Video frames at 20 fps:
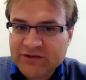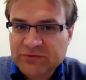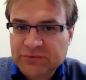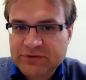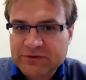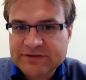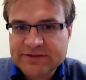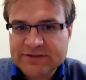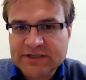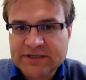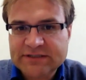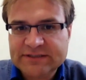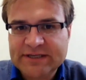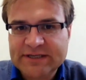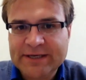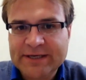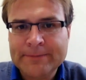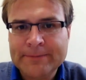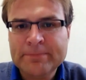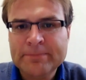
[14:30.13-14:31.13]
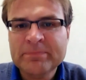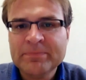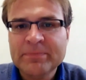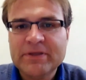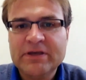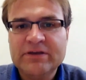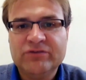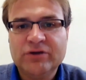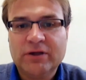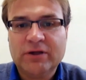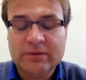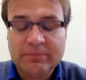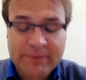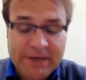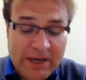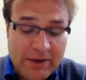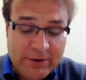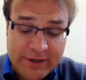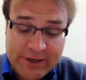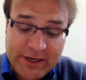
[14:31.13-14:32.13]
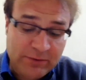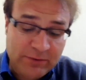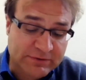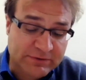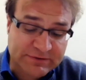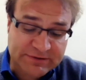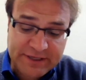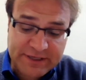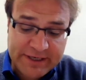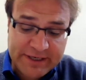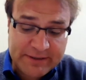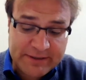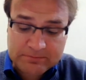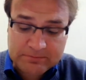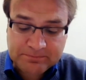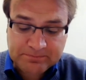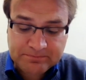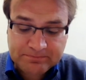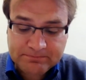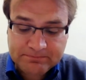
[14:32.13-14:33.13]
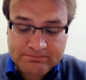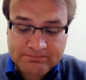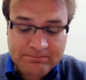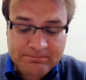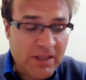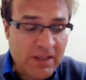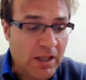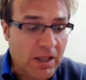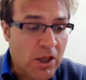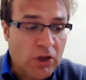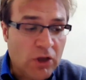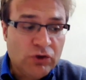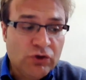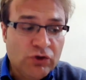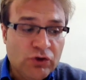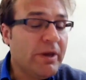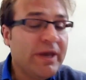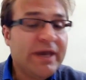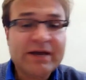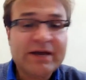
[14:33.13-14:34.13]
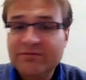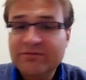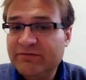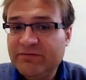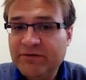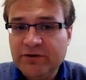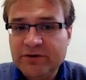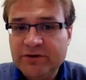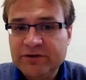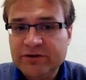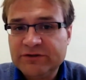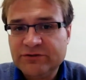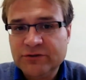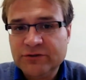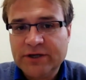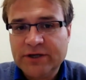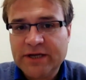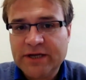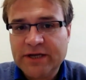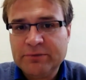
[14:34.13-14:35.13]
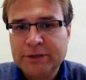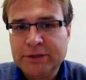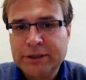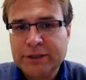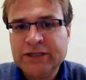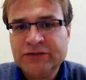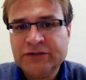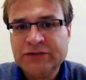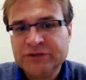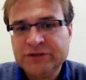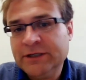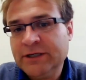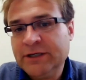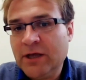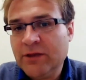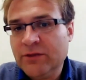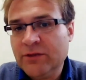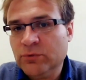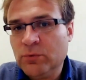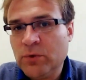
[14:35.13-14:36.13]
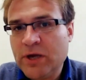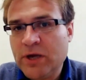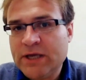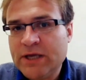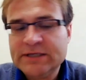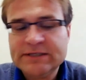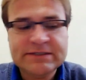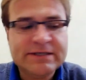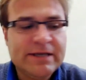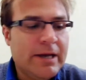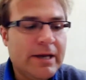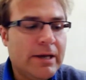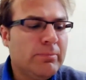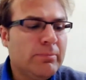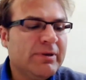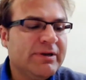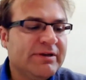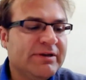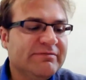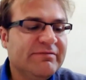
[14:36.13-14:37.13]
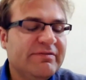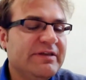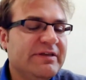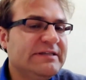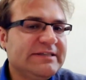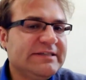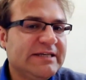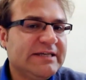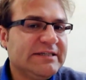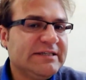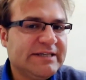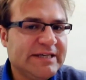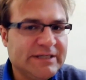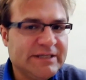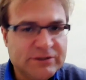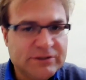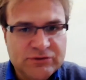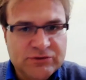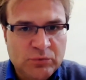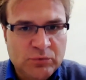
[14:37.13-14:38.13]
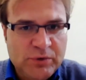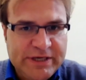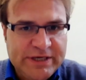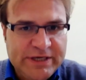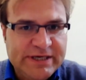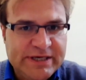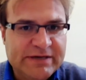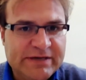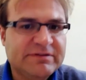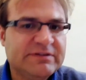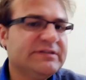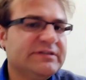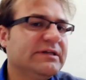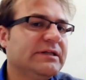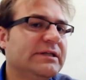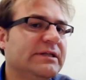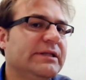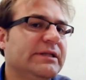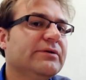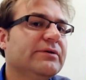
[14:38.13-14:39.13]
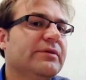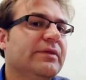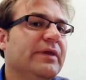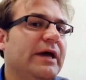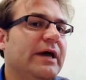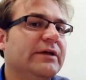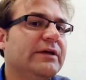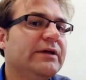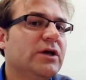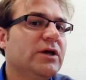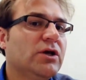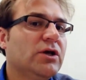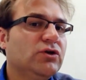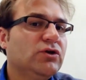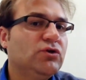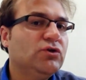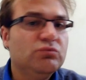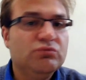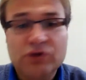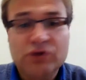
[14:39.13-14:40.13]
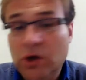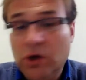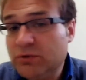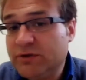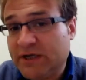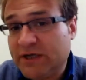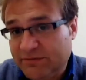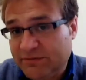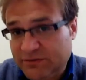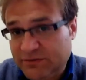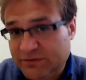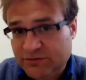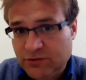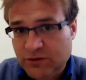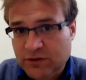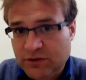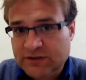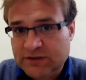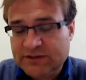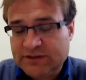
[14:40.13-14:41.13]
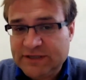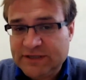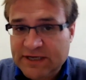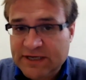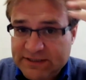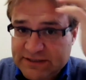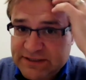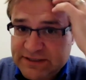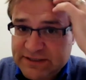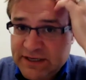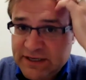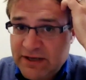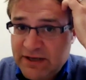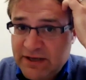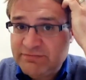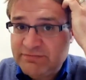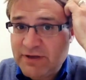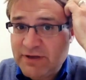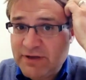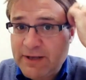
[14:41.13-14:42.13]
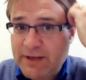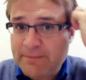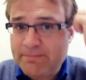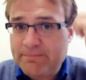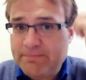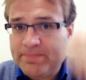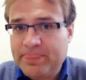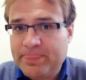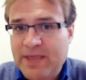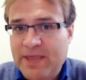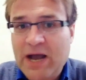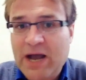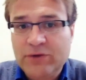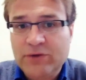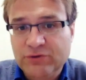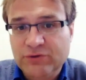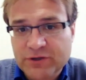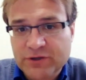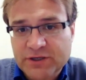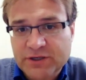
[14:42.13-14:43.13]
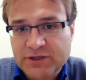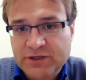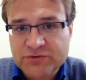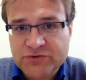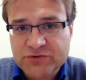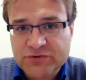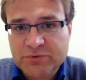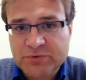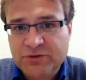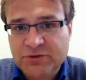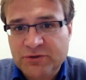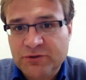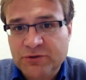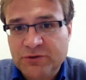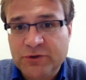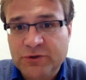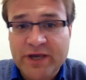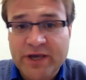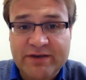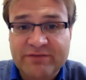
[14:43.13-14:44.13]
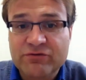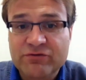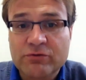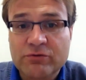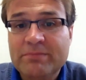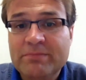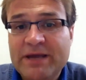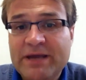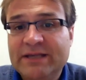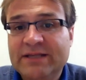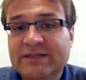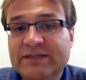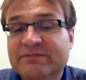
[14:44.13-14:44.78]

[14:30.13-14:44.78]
That's what this essay is all about. And I will say, You may have a very strong application in other ways, but if this essay is weak, if it's clear that you don't have a strong sense of how you're going to contribute to the UK, if